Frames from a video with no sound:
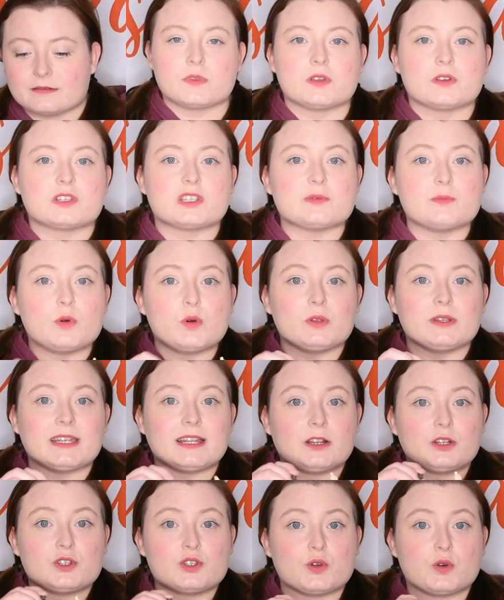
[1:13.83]
small
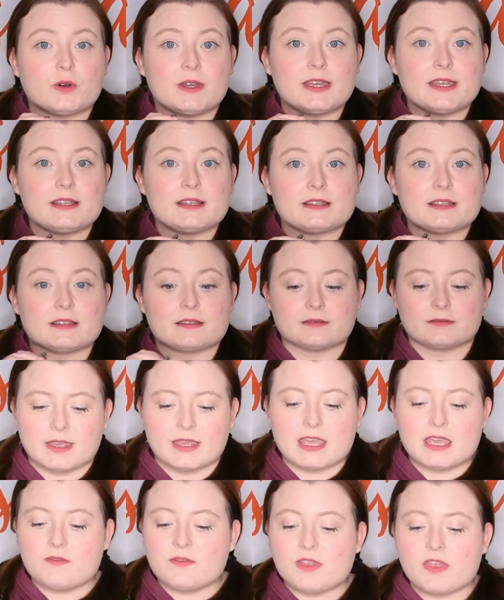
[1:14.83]
little toys,
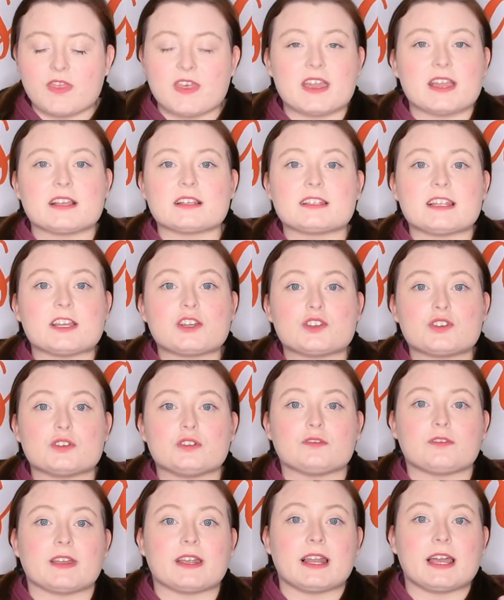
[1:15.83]
even things like
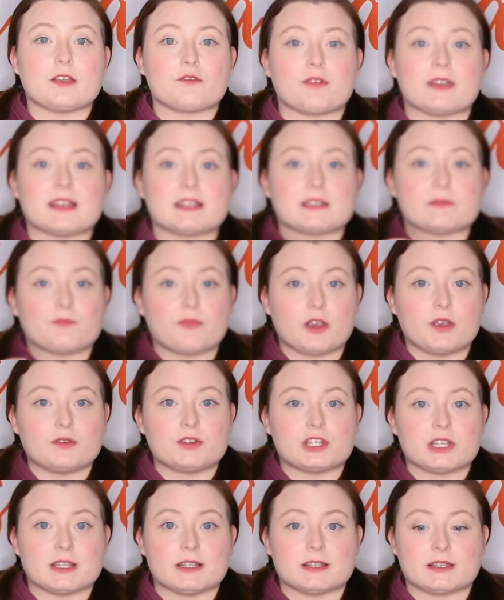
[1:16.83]
jewellery like rings and
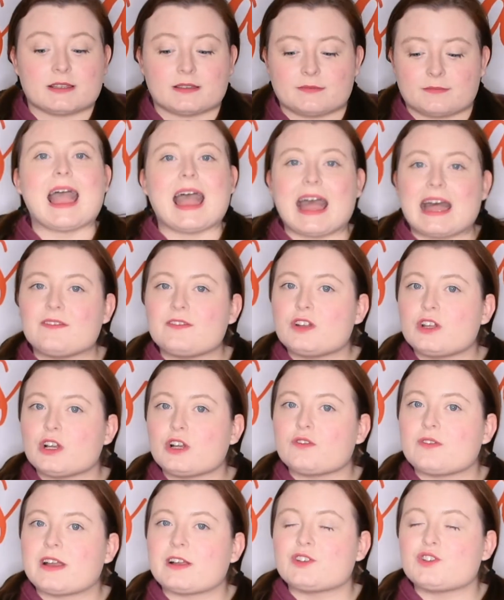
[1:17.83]
brooches. Have a look
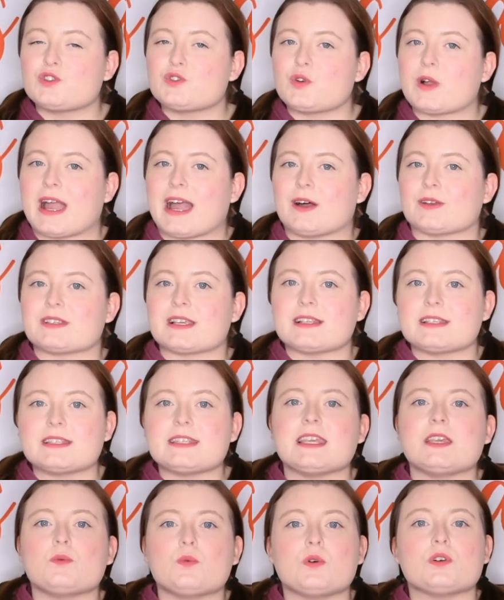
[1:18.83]
around your house and
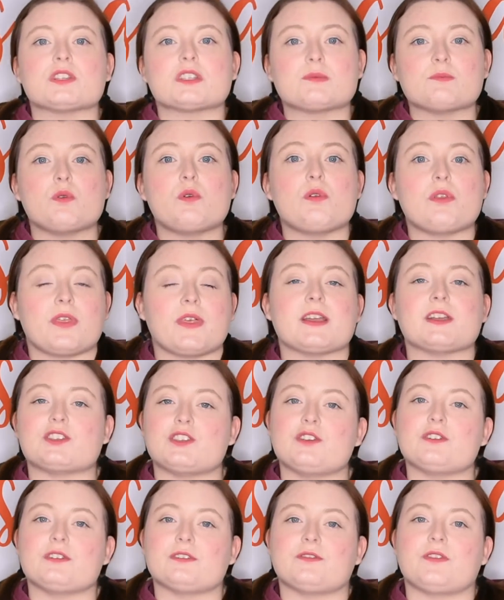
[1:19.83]
see what small things
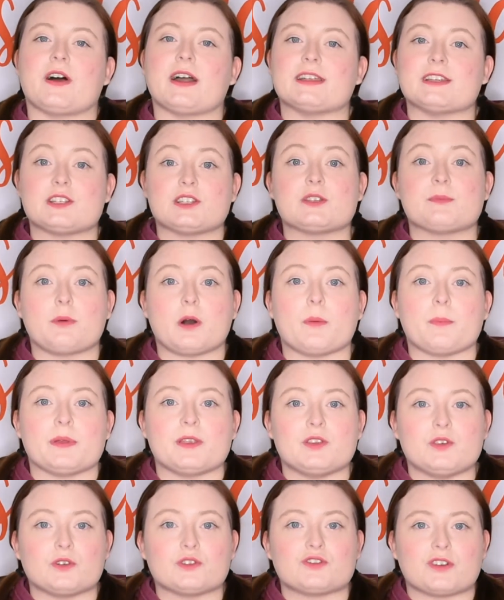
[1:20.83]
you could find to pop in
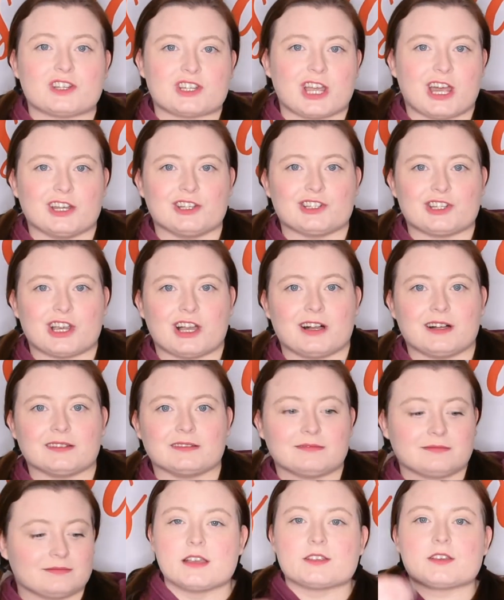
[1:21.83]
your treasure hunt jar.
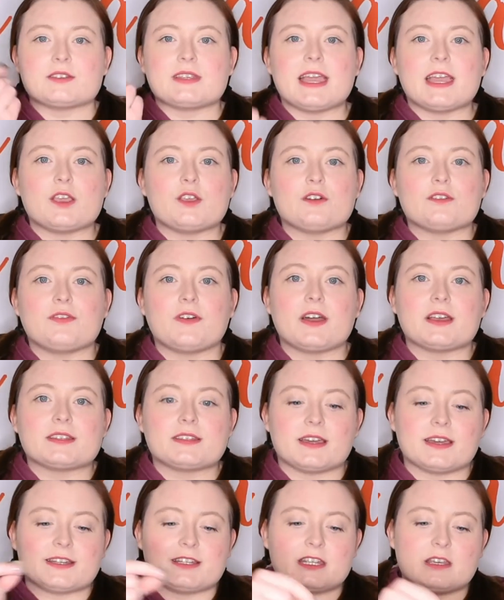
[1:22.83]
So take your first
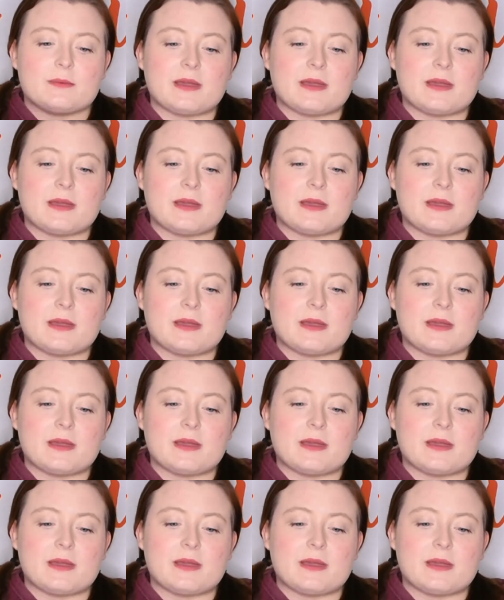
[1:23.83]
item